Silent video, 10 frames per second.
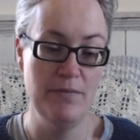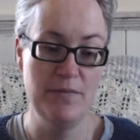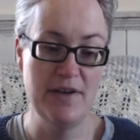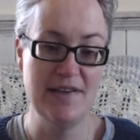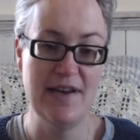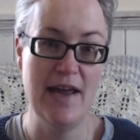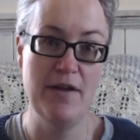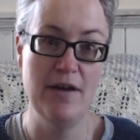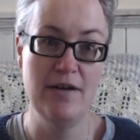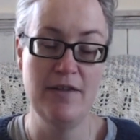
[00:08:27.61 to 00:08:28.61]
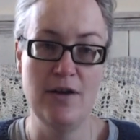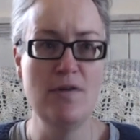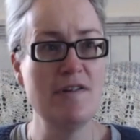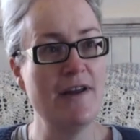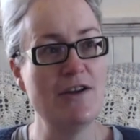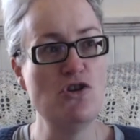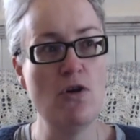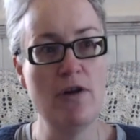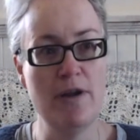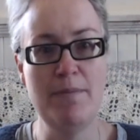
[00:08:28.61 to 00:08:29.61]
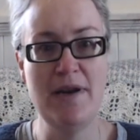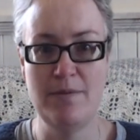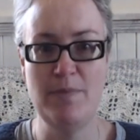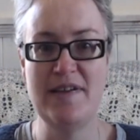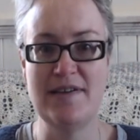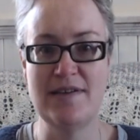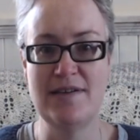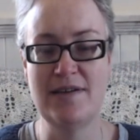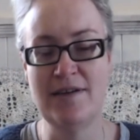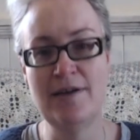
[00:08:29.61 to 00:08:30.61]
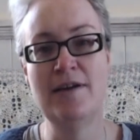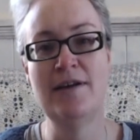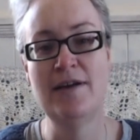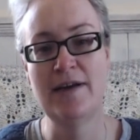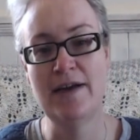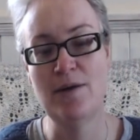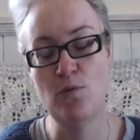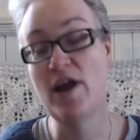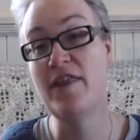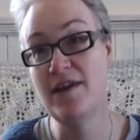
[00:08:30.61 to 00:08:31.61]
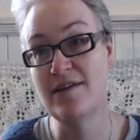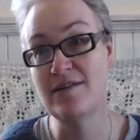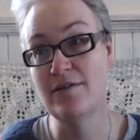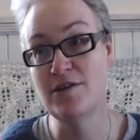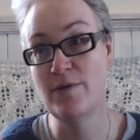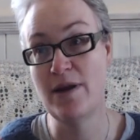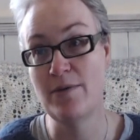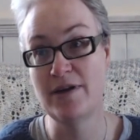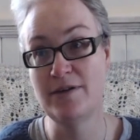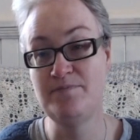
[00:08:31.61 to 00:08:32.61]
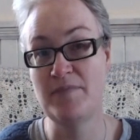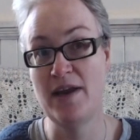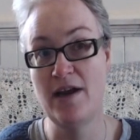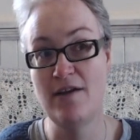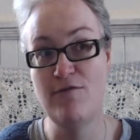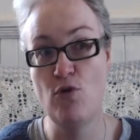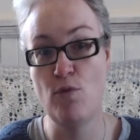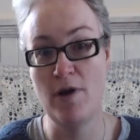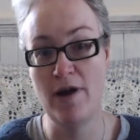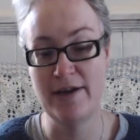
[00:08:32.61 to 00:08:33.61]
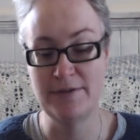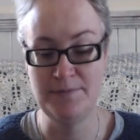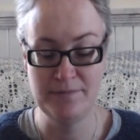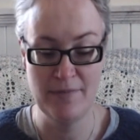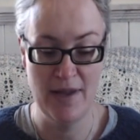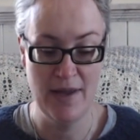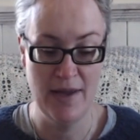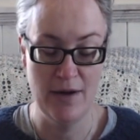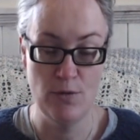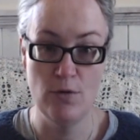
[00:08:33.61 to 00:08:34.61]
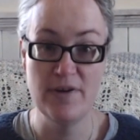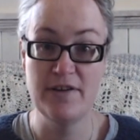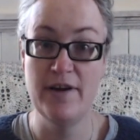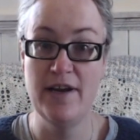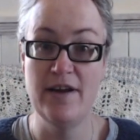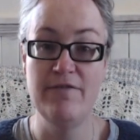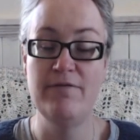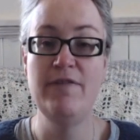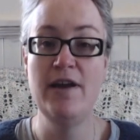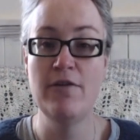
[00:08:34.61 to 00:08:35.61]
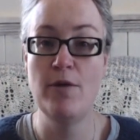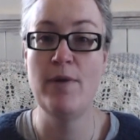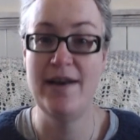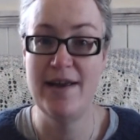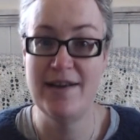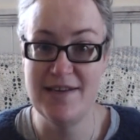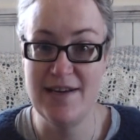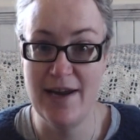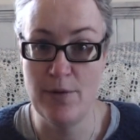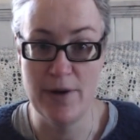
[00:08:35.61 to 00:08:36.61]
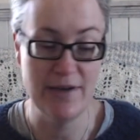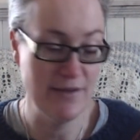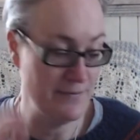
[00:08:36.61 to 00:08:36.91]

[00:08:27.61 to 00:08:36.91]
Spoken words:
just another that looks like a chocolate mint biscuit. Well, I think it's going to anyway, in a 4-ply, or sorry, in a fingering weight and a DK weight.